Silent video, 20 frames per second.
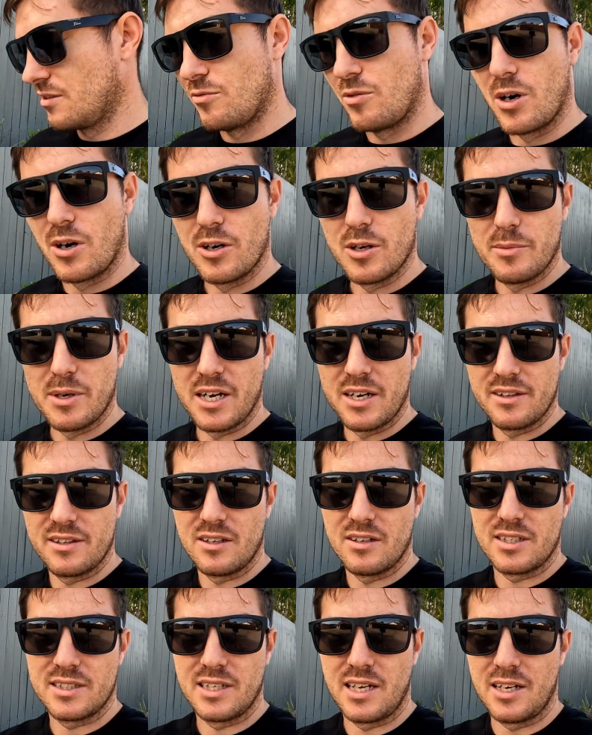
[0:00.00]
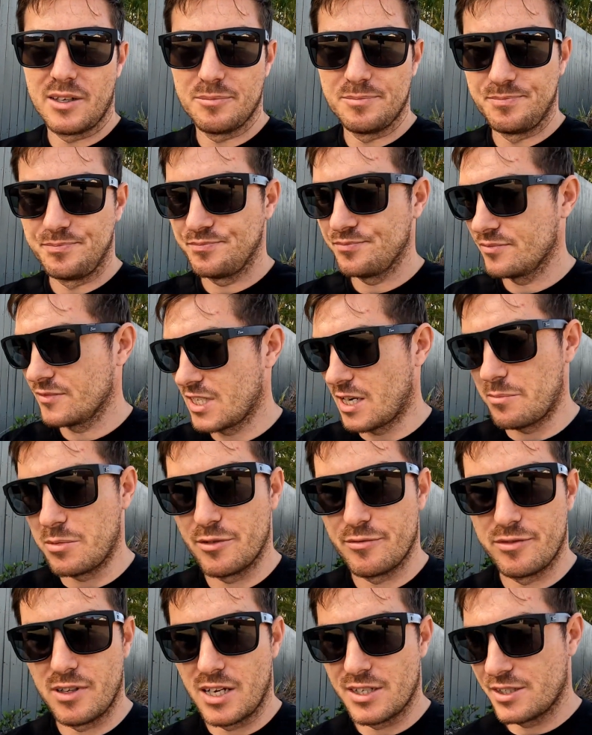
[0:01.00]
worry about anything like that. A
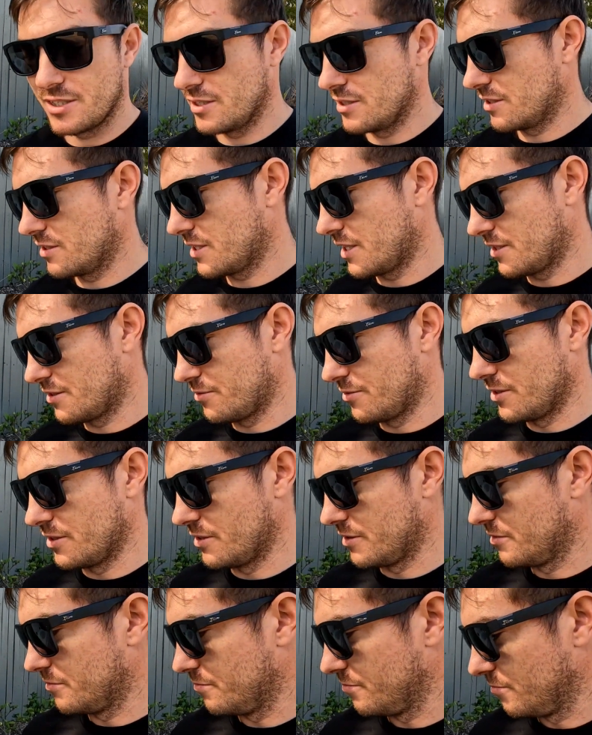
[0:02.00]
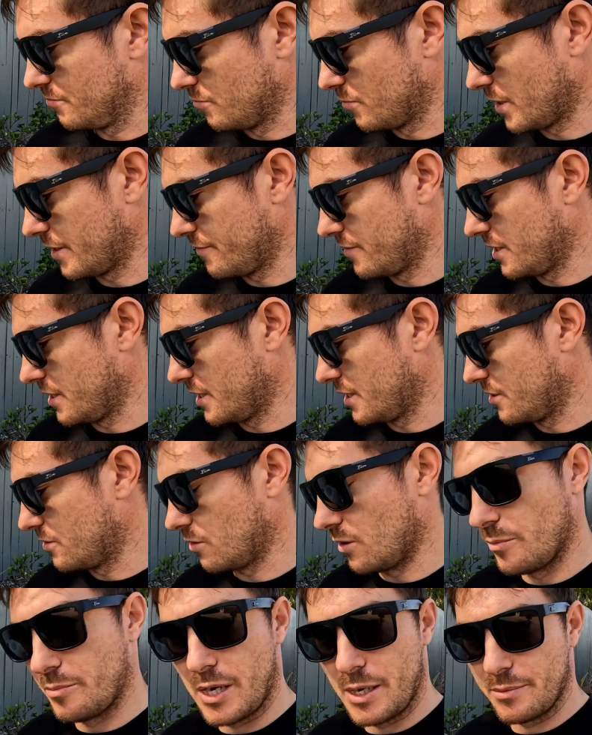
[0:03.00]
couple of flushes, get through whatever you need
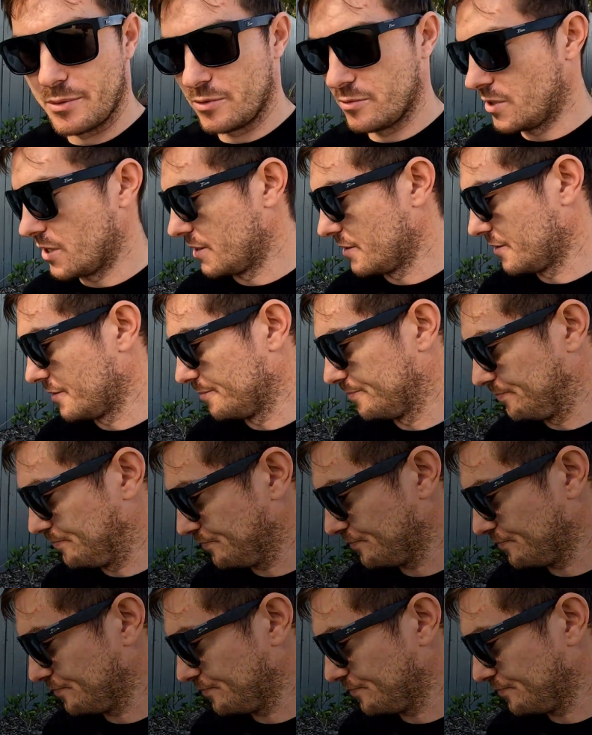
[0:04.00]
toilet paper wise.